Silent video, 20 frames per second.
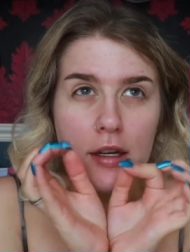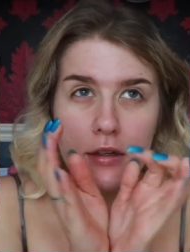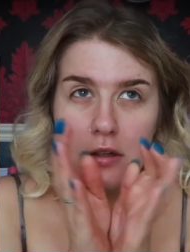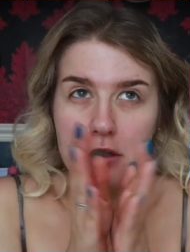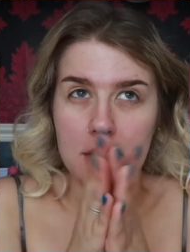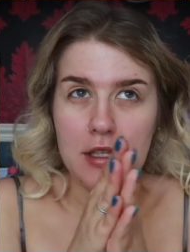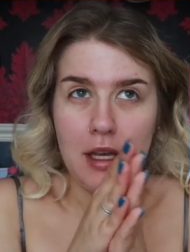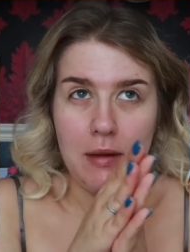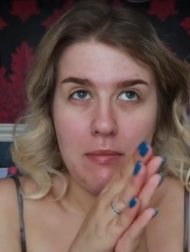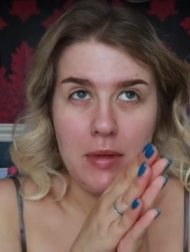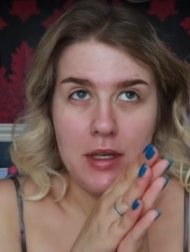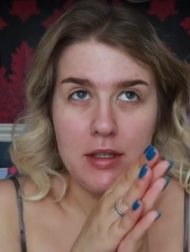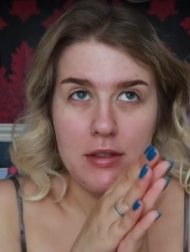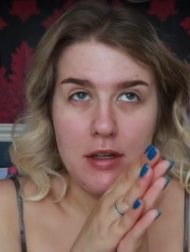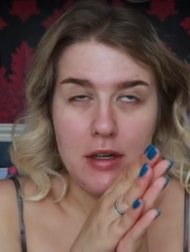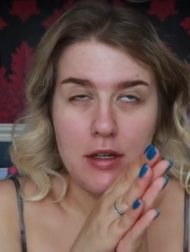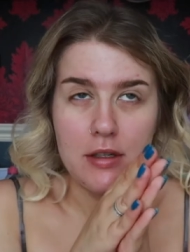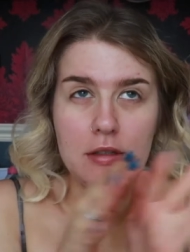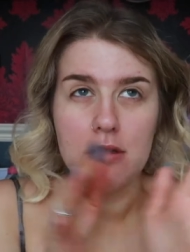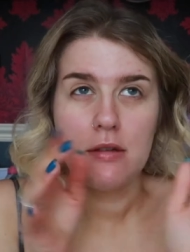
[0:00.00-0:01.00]
God save my
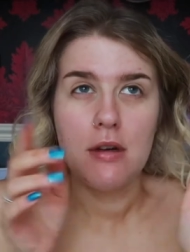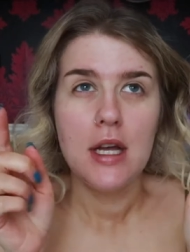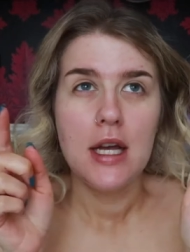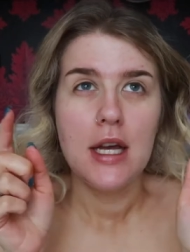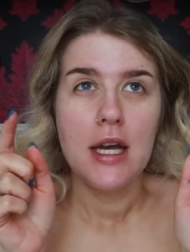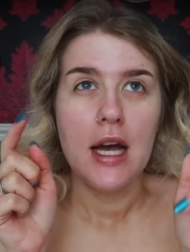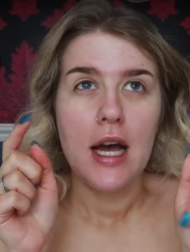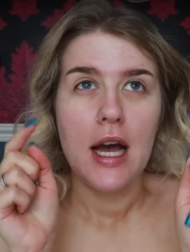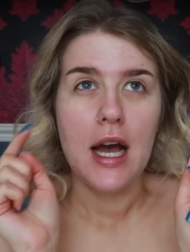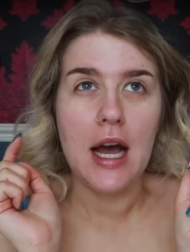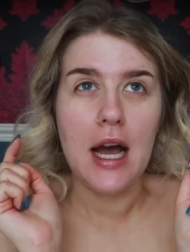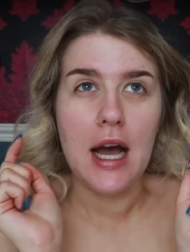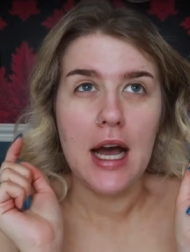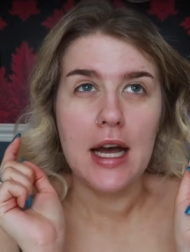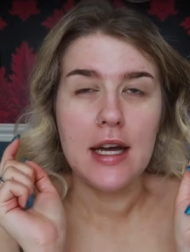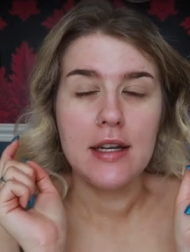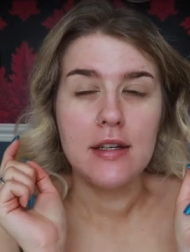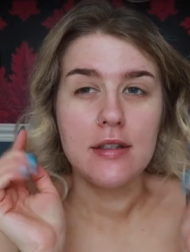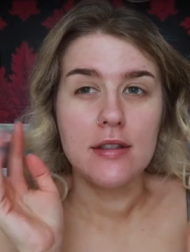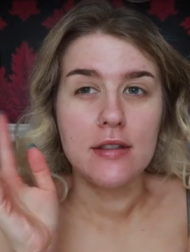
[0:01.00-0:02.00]
soul.
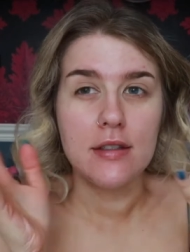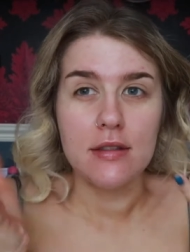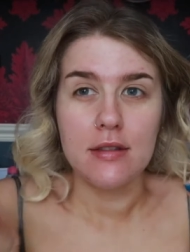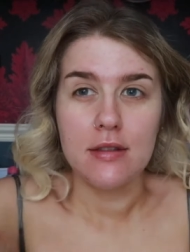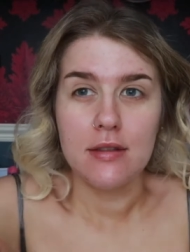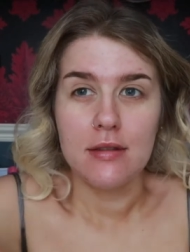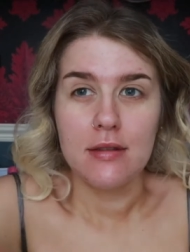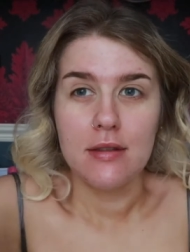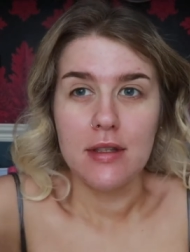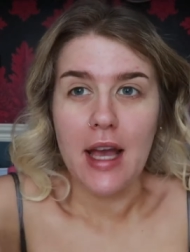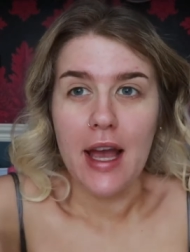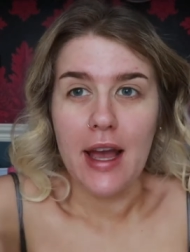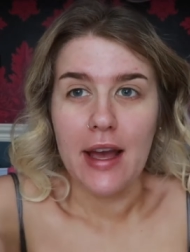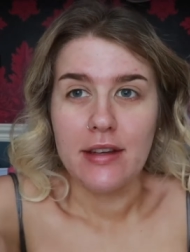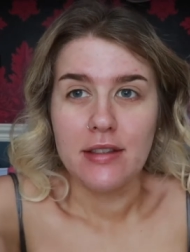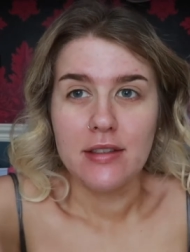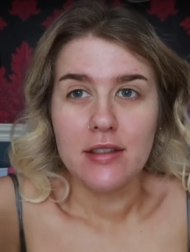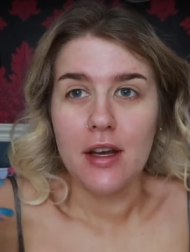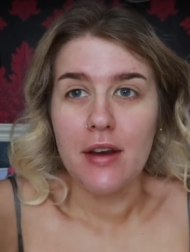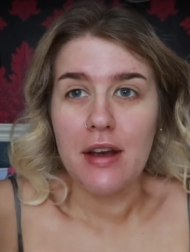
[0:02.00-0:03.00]
And yeah,
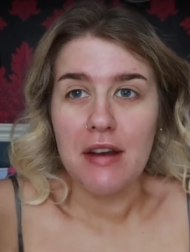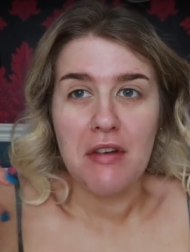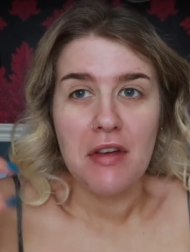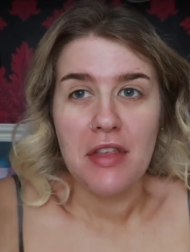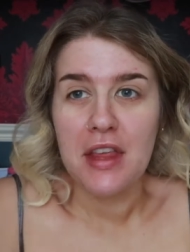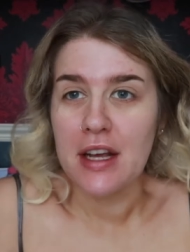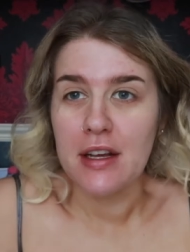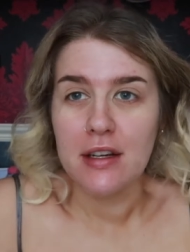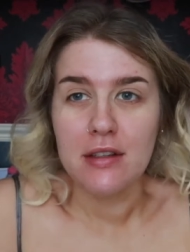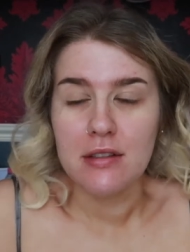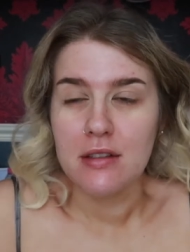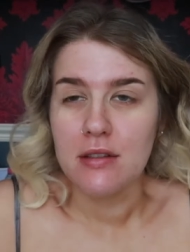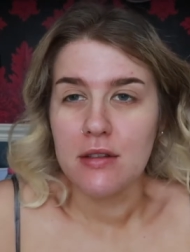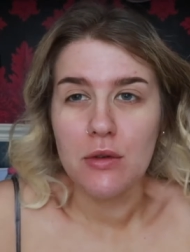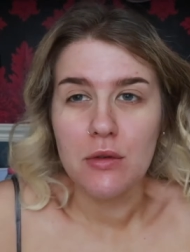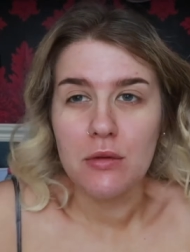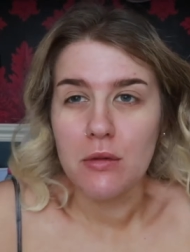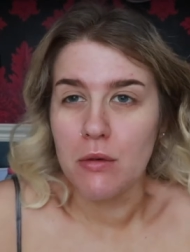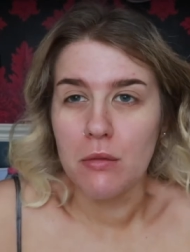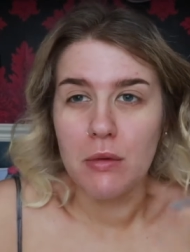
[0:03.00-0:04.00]
so everything's
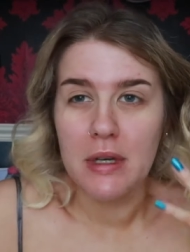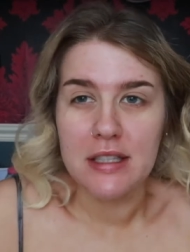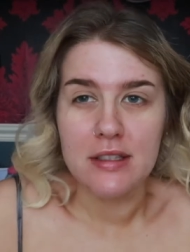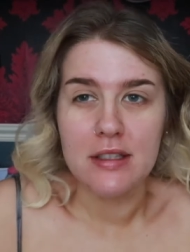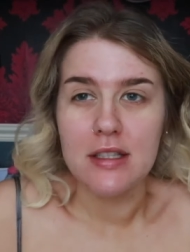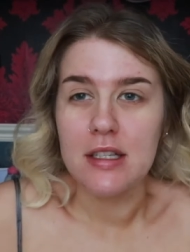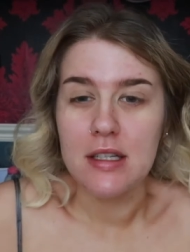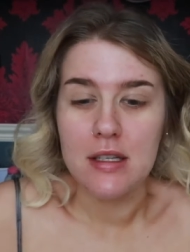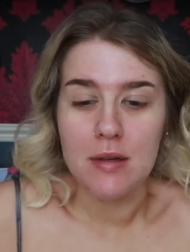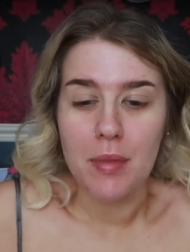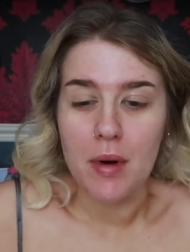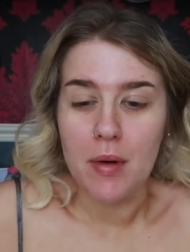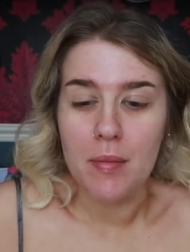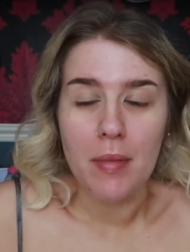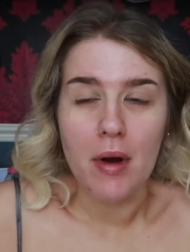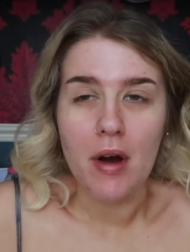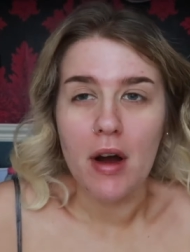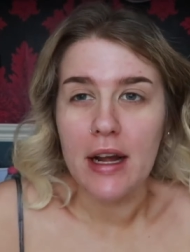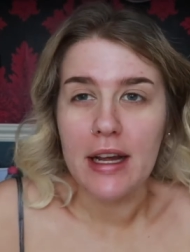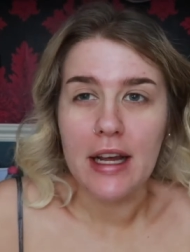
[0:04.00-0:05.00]
all listed in the bottom
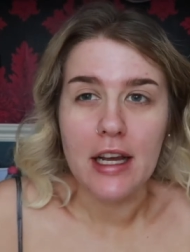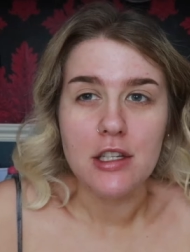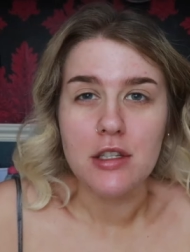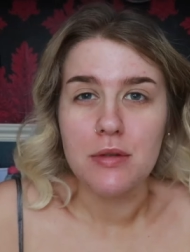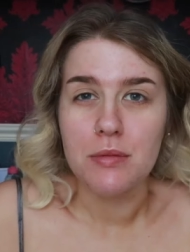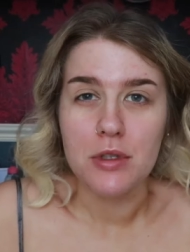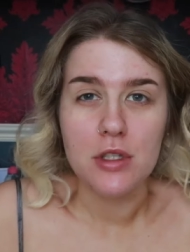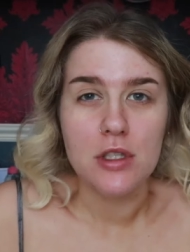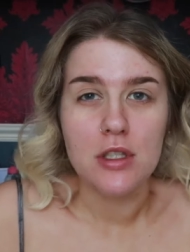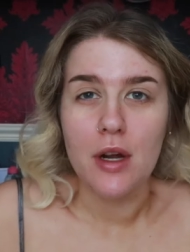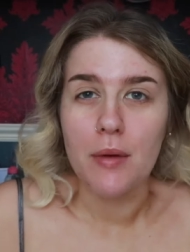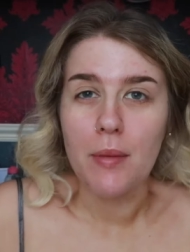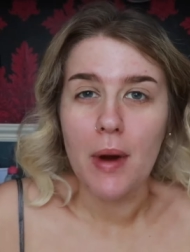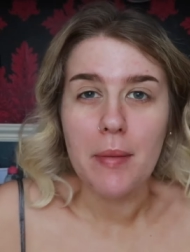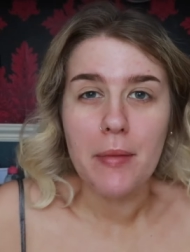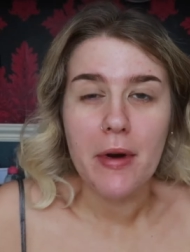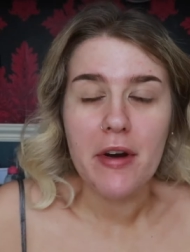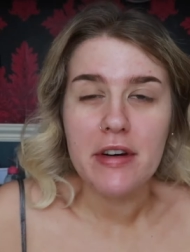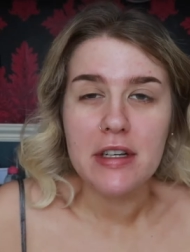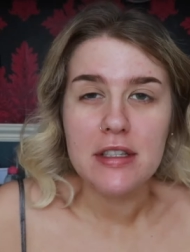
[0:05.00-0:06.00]
bar in case you want to know what
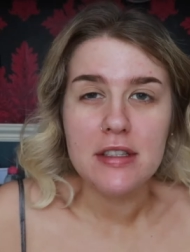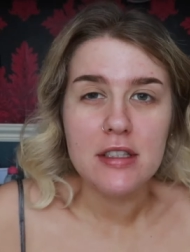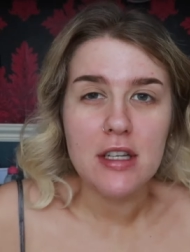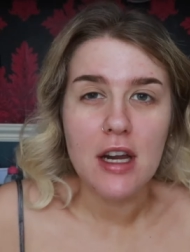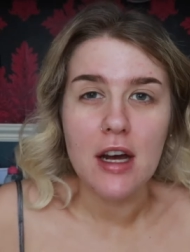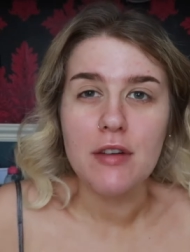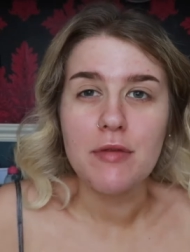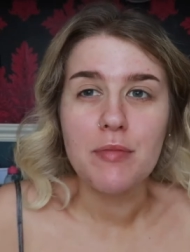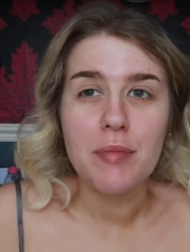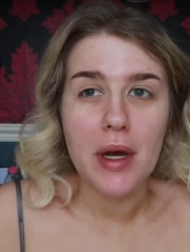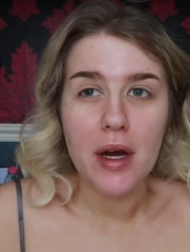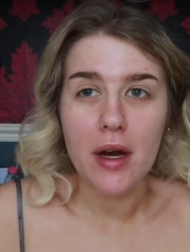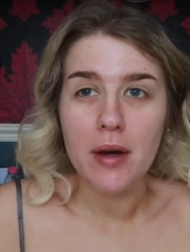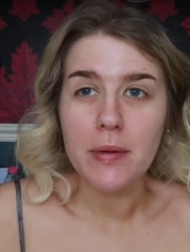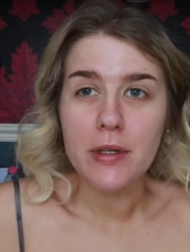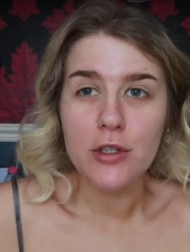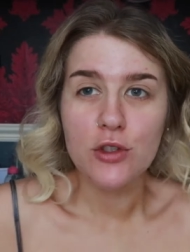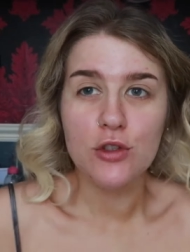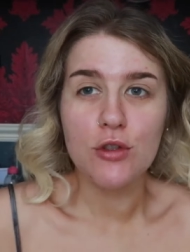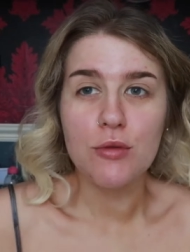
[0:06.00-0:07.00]
I'm wearing and stuff, but I'm
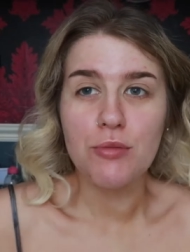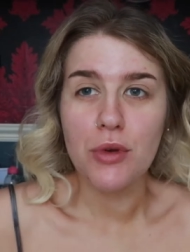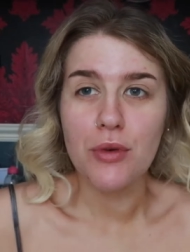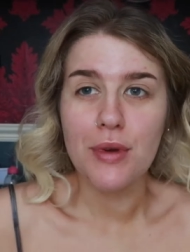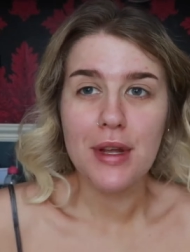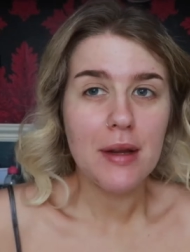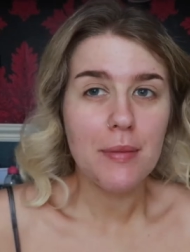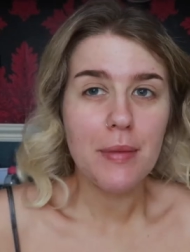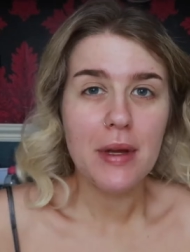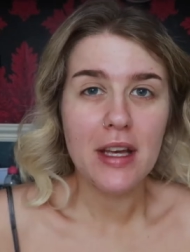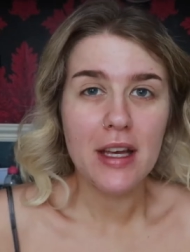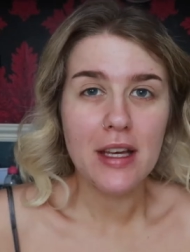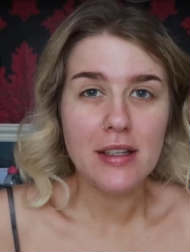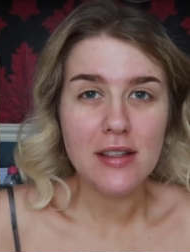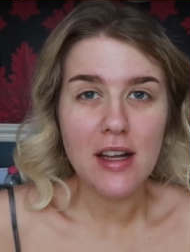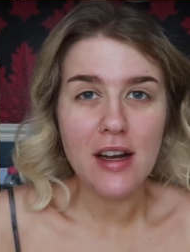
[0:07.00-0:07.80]
going to zoom you in and we can get